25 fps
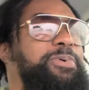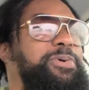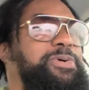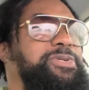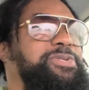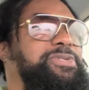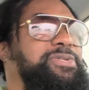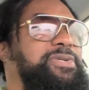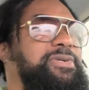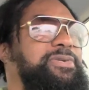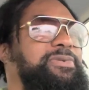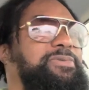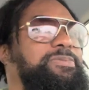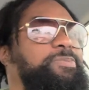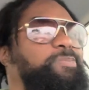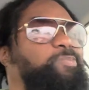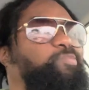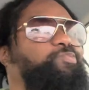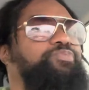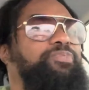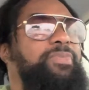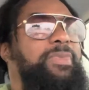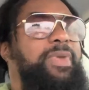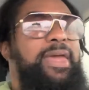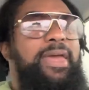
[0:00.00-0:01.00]
pushing,
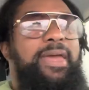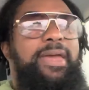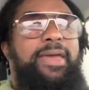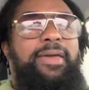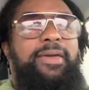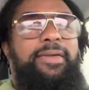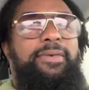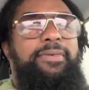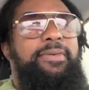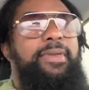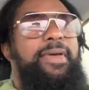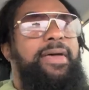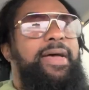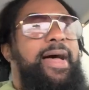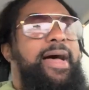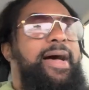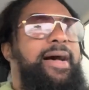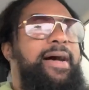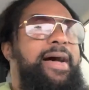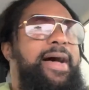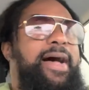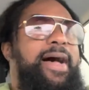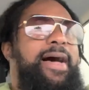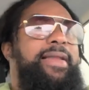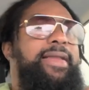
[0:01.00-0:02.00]
and
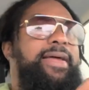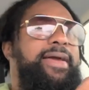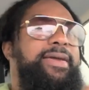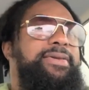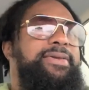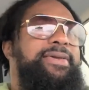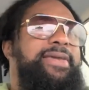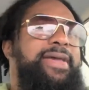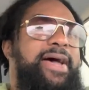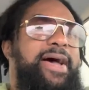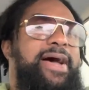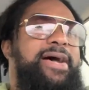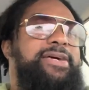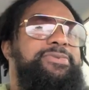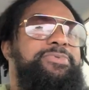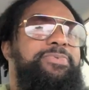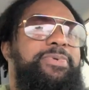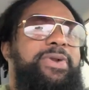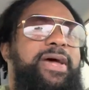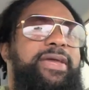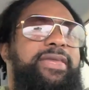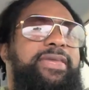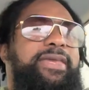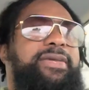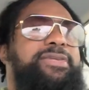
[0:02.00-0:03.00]
I'll holler at you guys
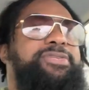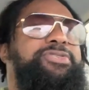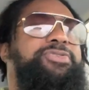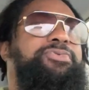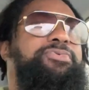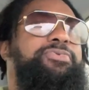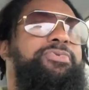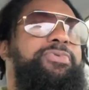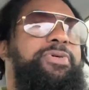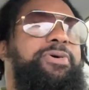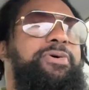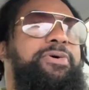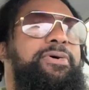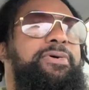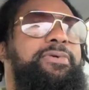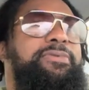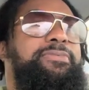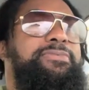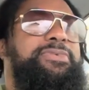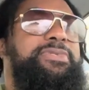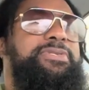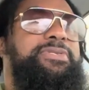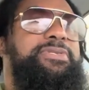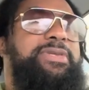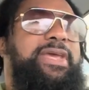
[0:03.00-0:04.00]
when I get to the
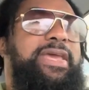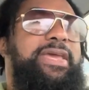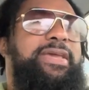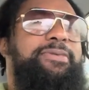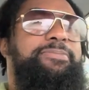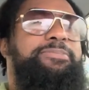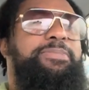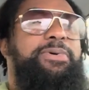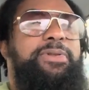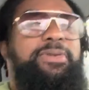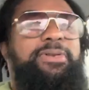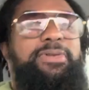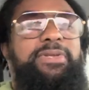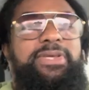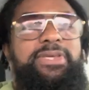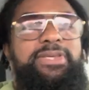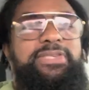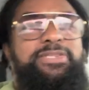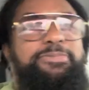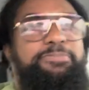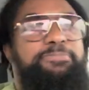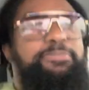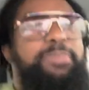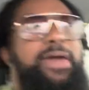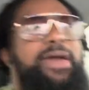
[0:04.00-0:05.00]
state
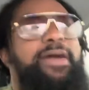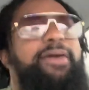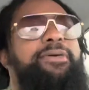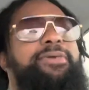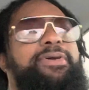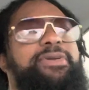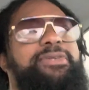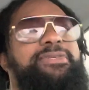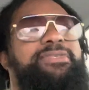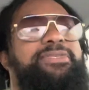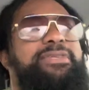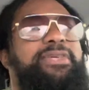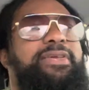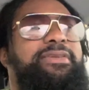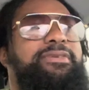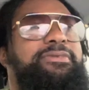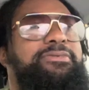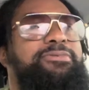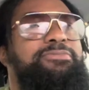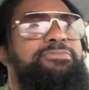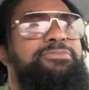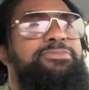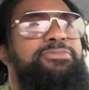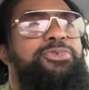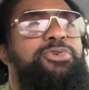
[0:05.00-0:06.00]
police barracks in
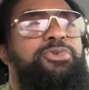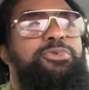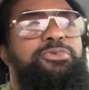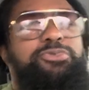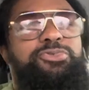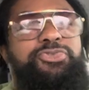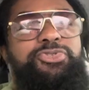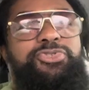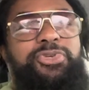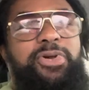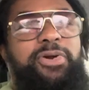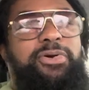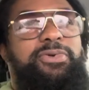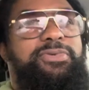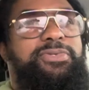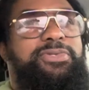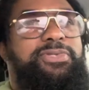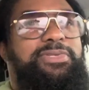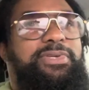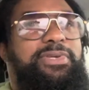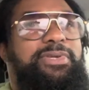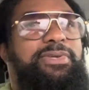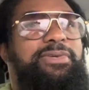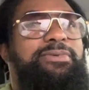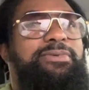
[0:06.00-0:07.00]
New Jersey.